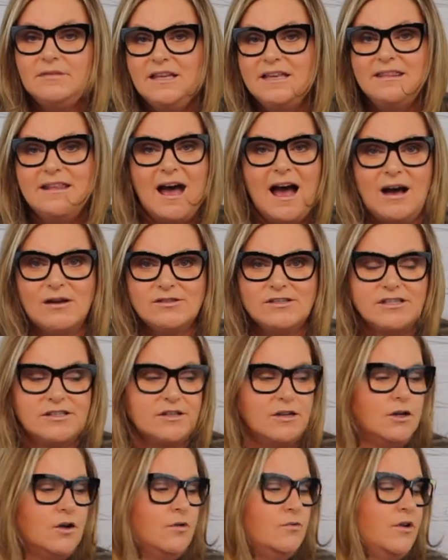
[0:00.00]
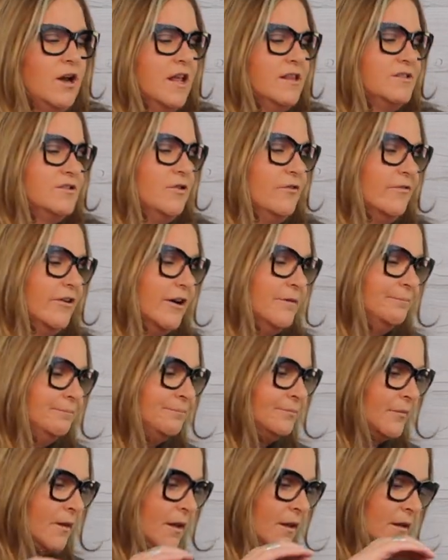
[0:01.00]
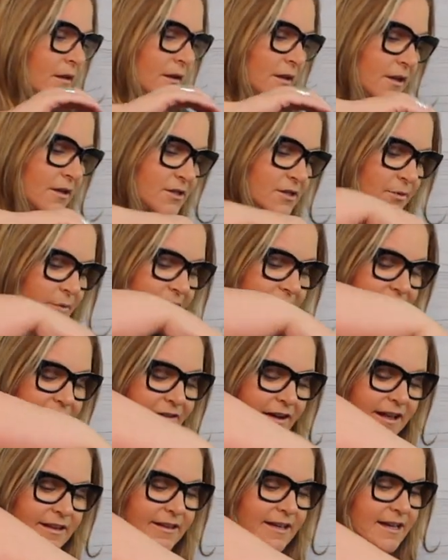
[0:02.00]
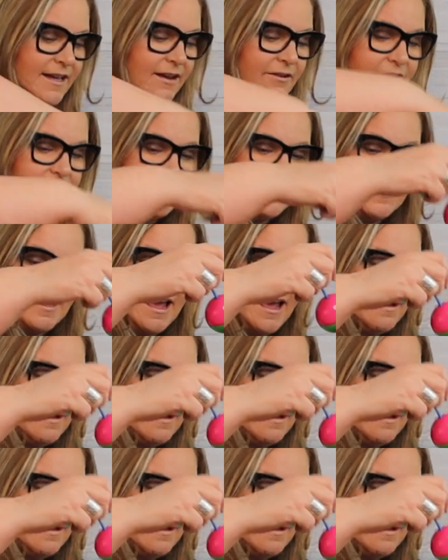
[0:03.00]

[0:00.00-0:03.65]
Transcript: in the house is going to go nuts over. So we can finally get rid of the